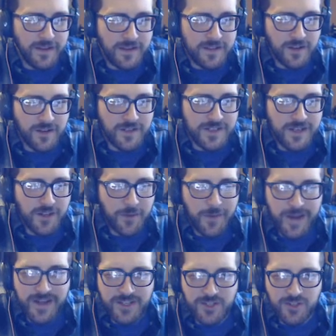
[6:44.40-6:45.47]
It's hard to tell the
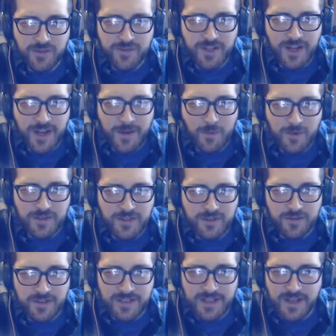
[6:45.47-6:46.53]
passage of time once
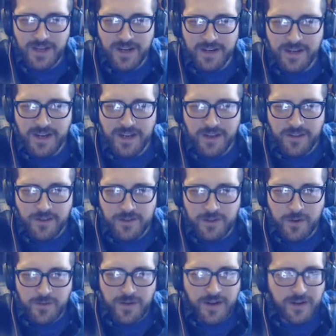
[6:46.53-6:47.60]
you're inside. There's
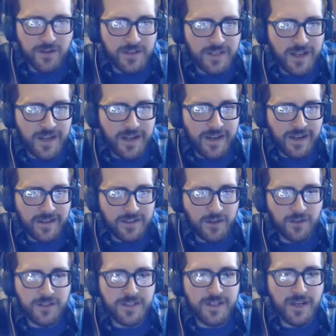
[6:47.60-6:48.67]
no night or day. It's
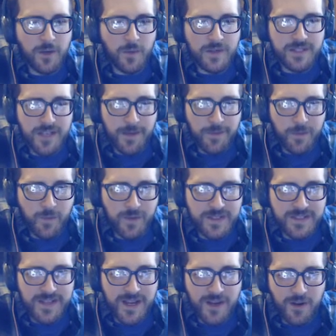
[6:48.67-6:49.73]
hard to tell what's up and
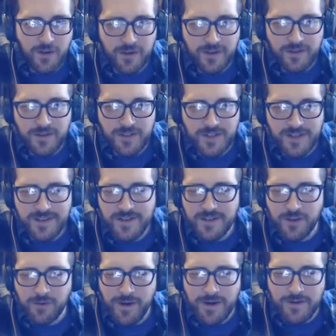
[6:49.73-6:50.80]
what's down. There's nothing
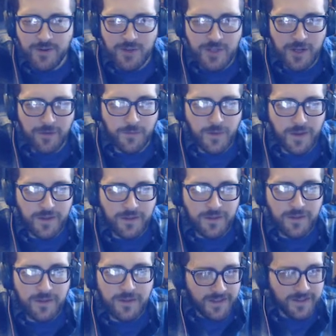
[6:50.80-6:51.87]
to ground yourself
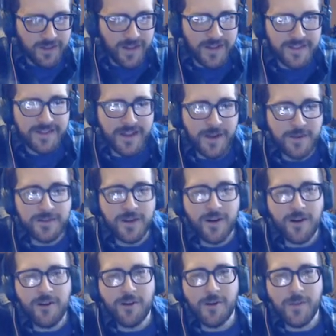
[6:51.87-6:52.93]
with. That sounds
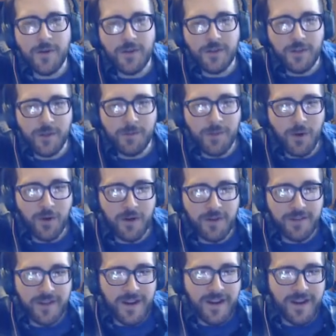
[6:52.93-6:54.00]
horrible, you poor
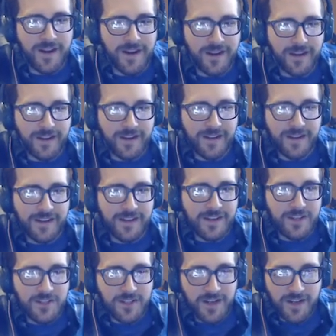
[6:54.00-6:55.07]
thing.
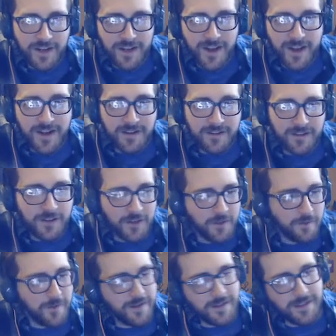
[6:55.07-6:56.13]
She's like, again,
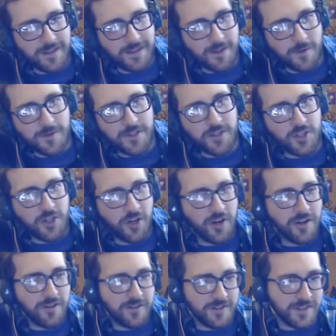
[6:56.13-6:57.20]
could really use a
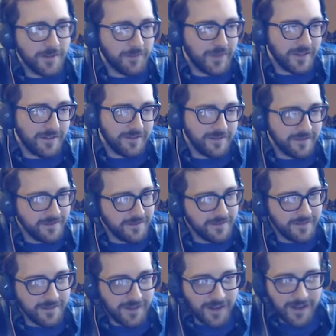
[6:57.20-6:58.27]
shirt or
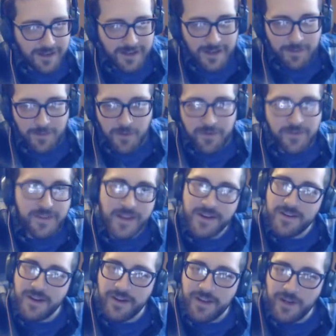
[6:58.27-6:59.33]
something. Gotta keep moving
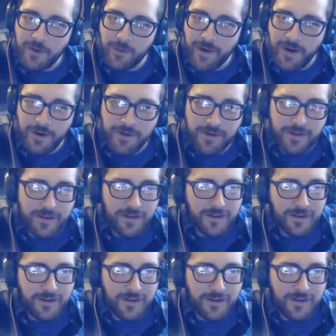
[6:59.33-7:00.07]
that ducky around.